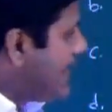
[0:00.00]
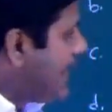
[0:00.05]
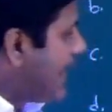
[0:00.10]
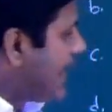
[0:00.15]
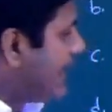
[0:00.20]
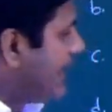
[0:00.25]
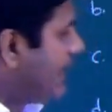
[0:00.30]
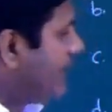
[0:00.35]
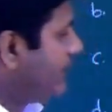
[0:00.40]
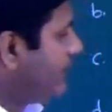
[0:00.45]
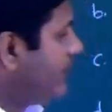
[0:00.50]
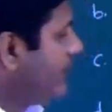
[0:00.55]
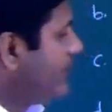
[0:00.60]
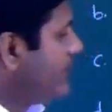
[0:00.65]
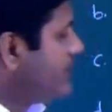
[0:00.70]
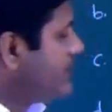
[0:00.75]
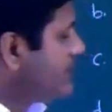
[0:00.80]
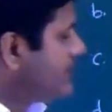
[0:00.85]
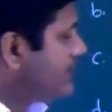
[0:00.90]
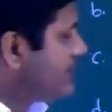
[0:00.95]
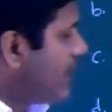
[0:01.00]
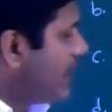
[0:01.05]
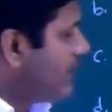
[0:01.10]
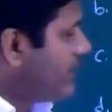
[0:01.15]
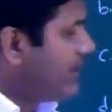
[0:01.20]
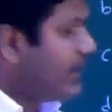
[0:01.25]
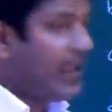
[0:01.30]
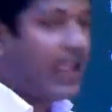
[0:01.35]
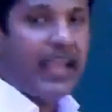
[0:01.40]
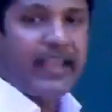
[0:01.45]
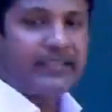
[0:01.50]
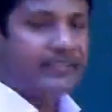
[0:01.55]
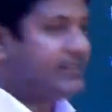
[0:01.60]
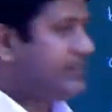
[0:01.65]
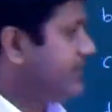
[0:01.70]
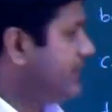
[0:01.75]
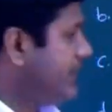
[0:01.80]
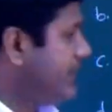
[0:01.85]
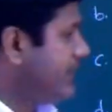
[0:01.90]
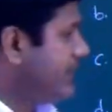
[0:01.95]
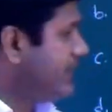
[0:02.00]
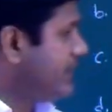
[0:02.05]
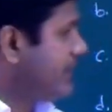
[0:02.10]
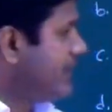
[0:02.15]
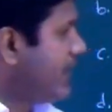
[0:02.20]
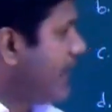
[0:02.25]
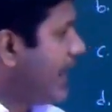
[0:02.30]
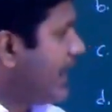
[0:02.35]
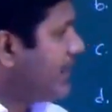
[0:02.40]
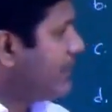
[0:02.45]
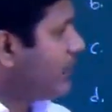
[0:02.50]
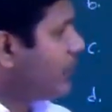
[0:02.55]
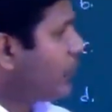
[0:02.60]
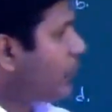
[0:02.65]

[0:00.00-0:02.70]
negative 7st and the